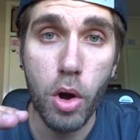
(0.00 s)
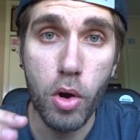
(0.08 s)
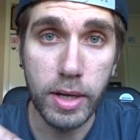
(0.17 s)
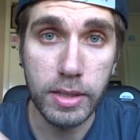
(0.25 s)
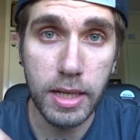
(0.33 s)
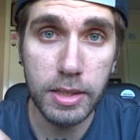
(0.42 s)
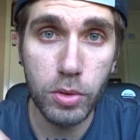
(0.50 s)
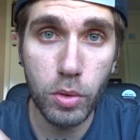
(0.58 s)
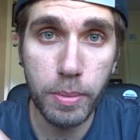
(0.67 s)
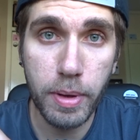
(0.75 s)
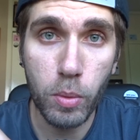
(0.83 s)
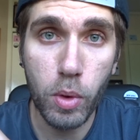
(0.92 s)
Alright, so let's
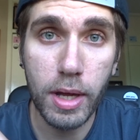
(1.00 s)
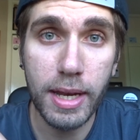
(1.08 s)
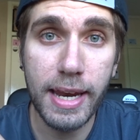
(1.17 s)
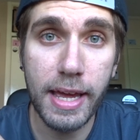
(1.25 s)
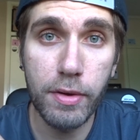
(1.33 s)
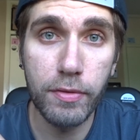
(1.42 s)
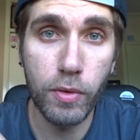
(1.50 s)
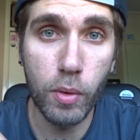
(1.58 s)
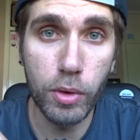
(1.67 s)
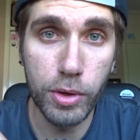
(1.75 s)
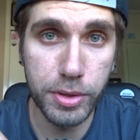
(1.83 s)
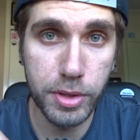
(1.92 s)
talk about what a layer
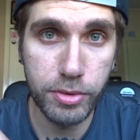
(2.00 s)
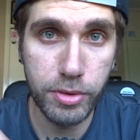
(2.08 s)
4 lucid